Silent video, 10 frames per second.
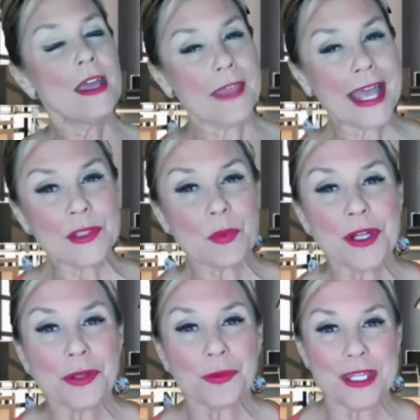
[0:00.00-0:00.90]
That's
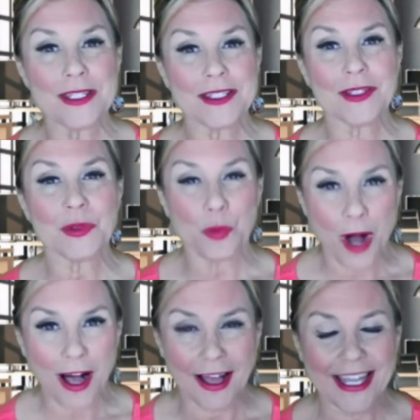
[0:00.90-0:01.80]
one of the reasons
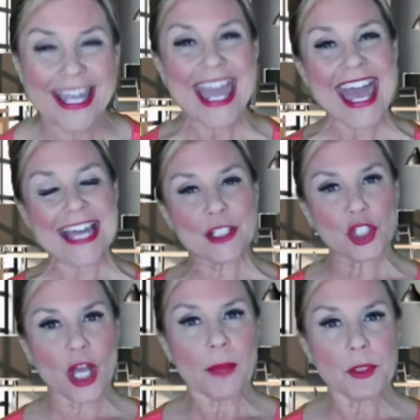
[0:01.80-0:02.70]
why at
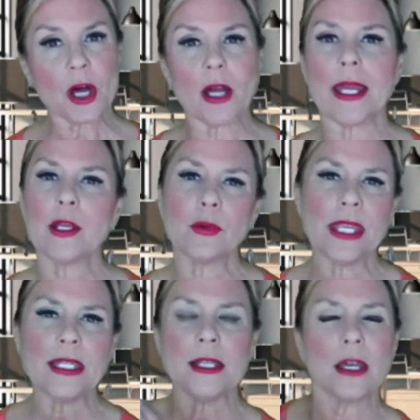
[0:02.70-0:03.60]
Shop Talk, I
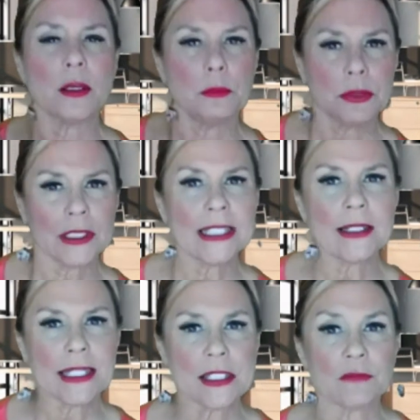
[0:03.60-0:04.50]
created a
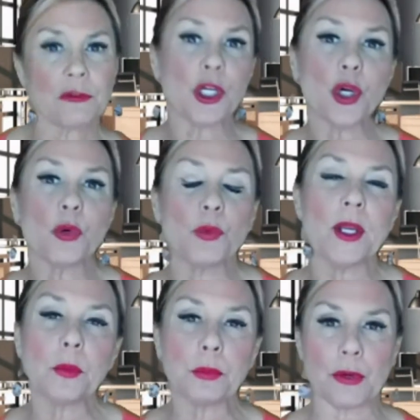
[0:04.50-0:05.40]
completely different
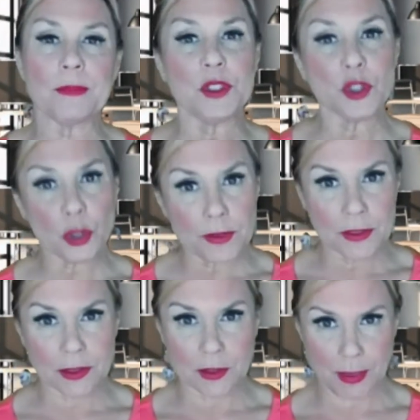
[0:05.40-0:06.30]
career prep
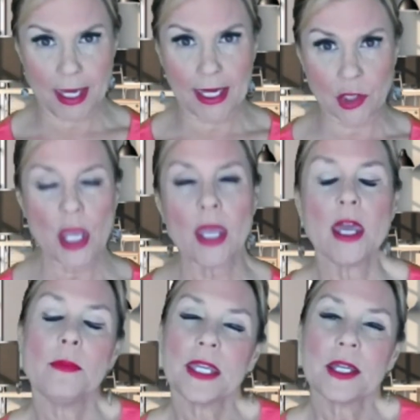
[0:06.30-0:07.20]
services page,
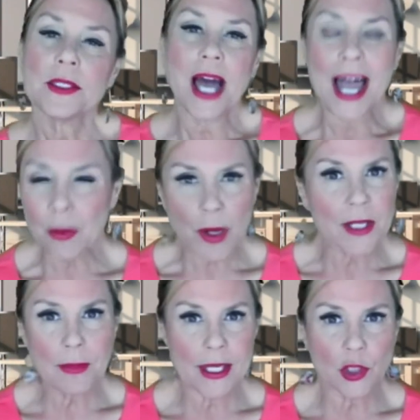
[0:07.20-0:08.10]
because I
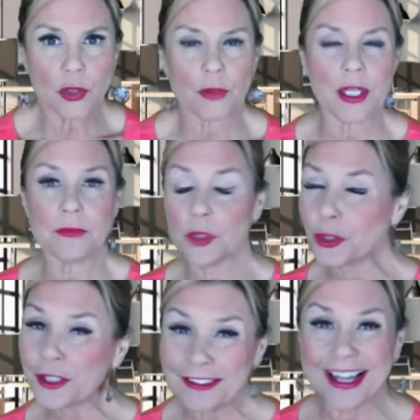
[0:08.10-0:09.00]
want to make sure that if
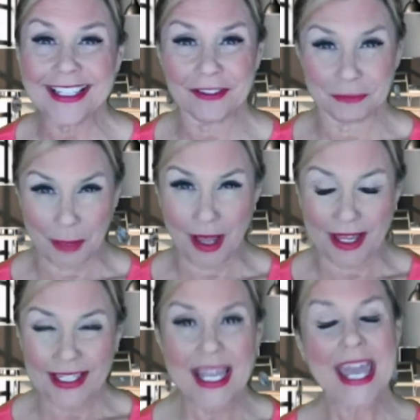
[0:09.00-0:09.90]
you're a client of
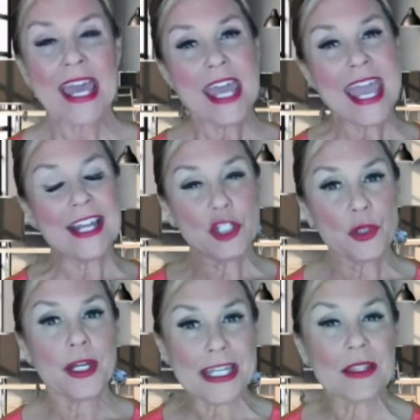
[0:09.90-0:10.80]
mine and
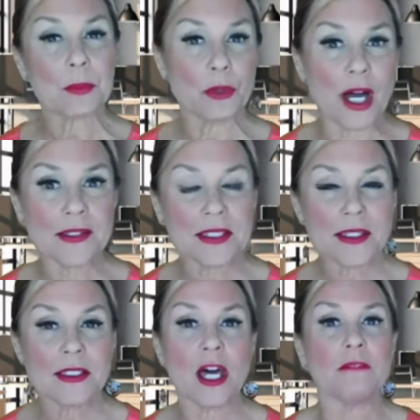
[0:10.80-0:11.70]
you're in the
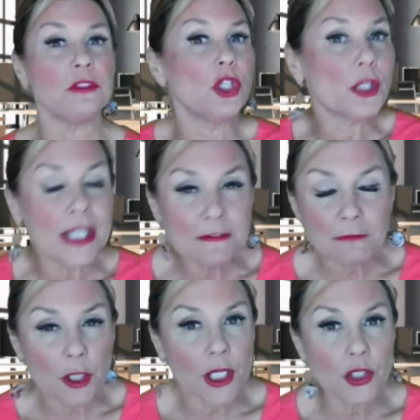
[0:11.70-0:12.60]
process of looking
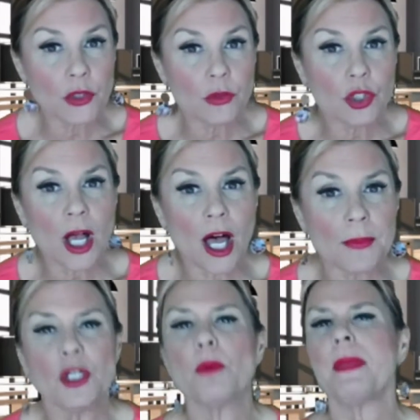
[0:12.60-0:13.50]
for a new
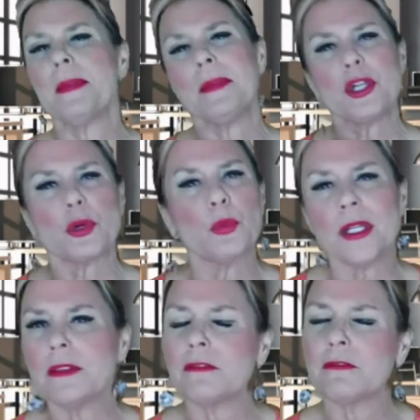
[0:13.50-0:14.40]
job, maybe you're
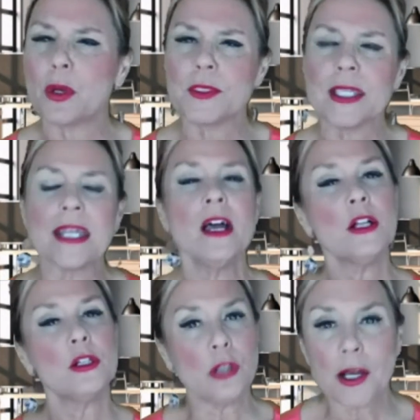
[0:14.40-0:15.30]
one of the folks that
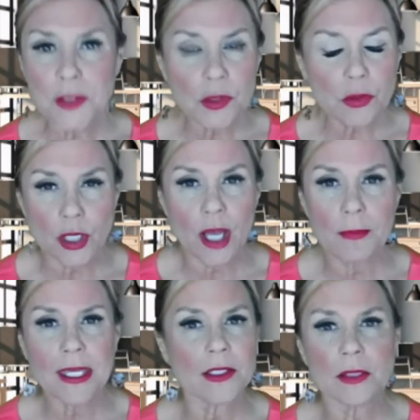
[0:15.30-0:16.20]
lost your
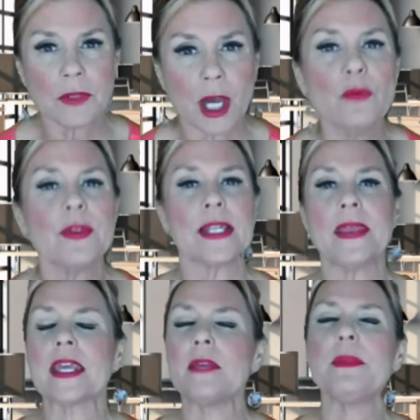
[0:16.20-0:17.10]
job because of COVID,
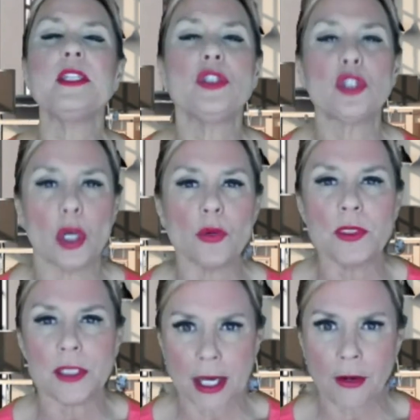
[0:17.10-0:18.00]
and that could be so
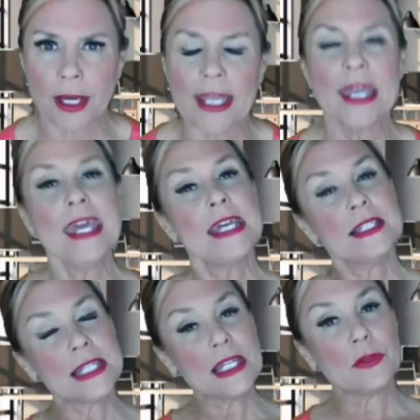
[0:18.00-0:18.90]
scary
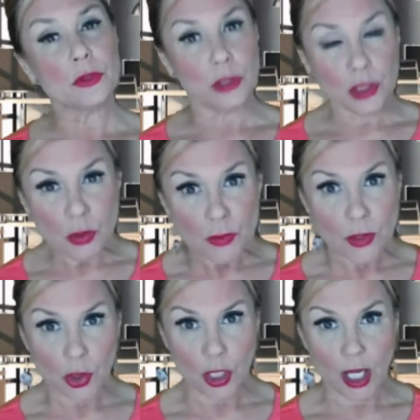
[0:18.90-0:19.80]
to either lose
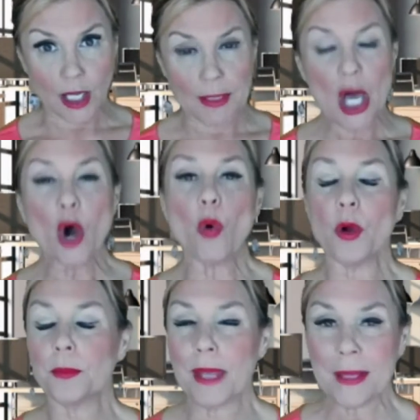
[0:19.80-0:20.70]
a job,
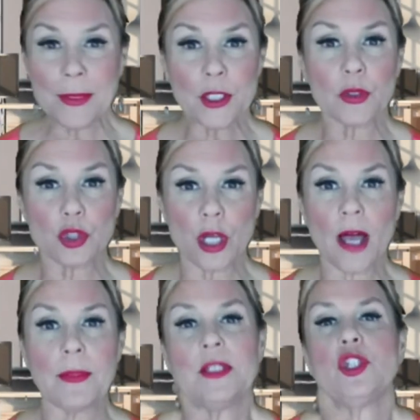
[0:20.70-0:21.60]
or maybe your
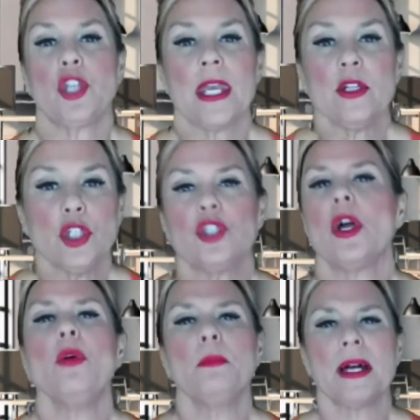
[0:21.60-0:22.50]
job has changed
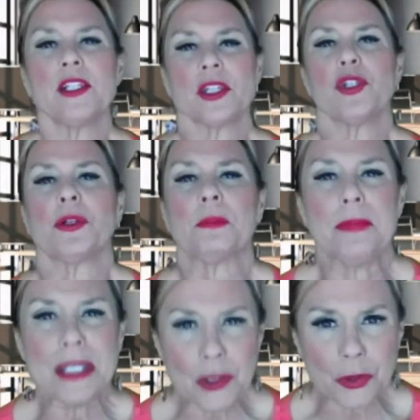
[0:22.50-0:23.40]
so much that you're
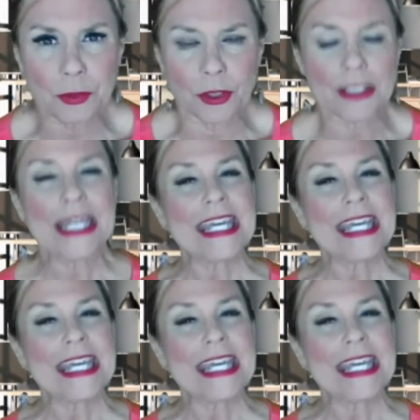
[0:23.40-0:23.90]
miserable.